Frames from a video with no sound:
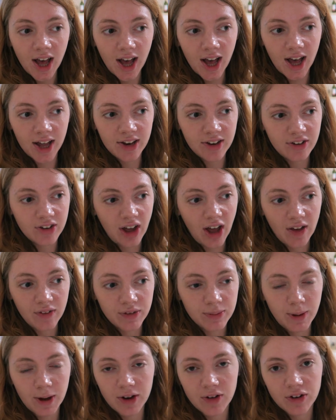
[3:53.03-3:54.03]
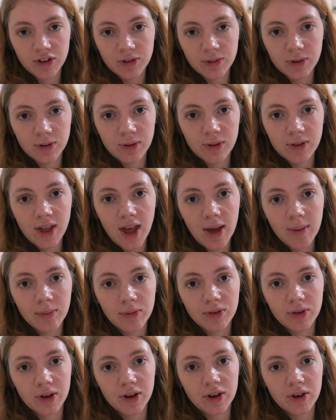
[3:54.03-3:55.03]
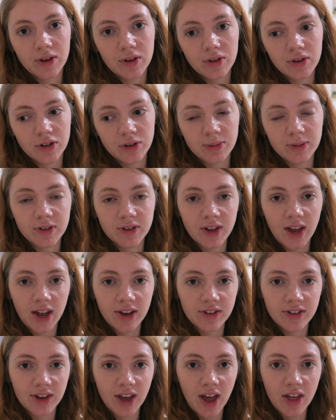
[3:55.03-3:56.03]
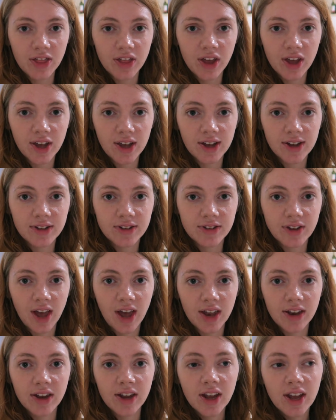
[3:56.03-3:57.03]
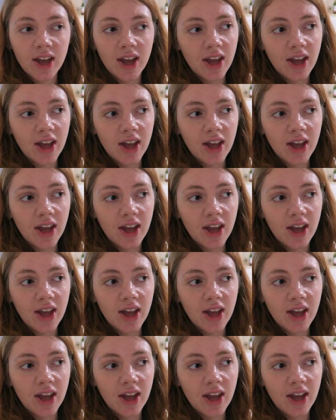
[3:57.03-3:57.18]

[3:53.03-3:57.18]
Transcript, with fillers: and I've spent Christmas with them doing Christmas get togethers and